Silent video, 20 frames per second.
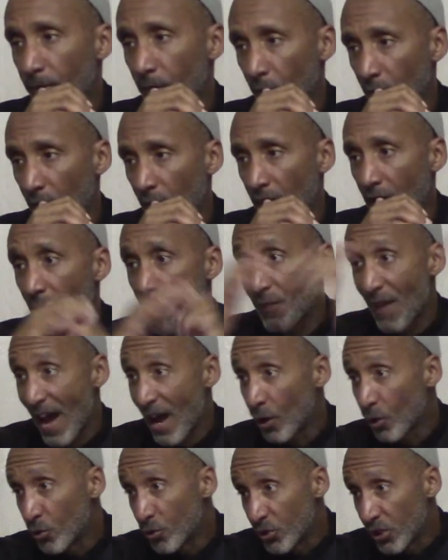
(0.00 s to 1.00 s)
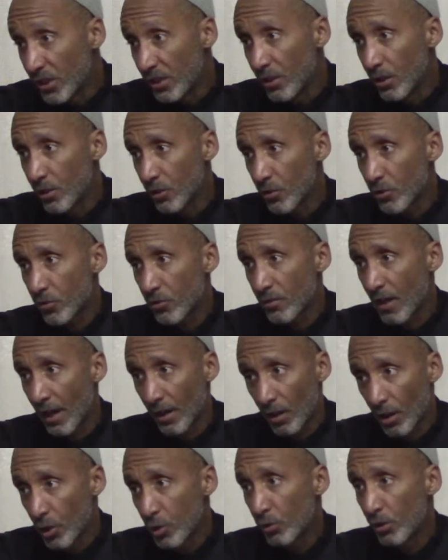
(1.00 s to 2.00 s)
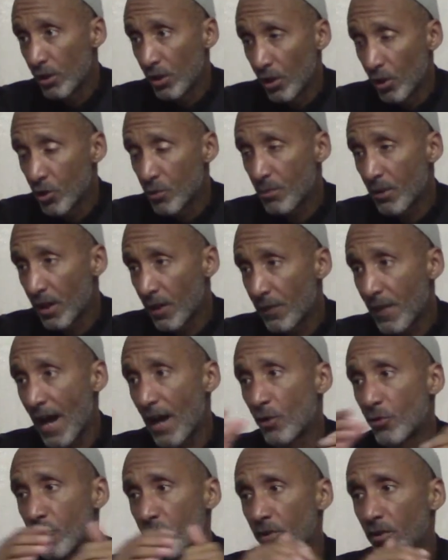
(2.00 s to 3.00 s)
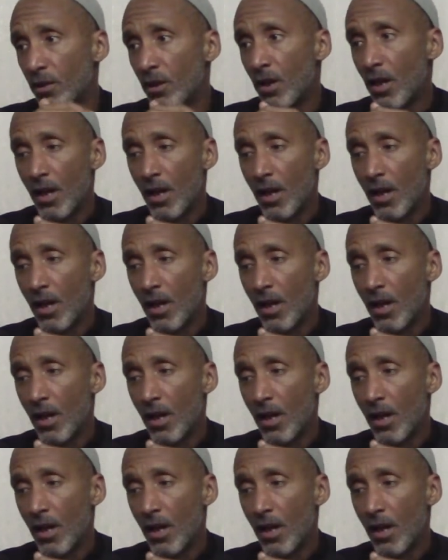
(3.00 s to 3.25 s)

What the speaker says: Okay, 1,000 years, not 100 years, but 1,000.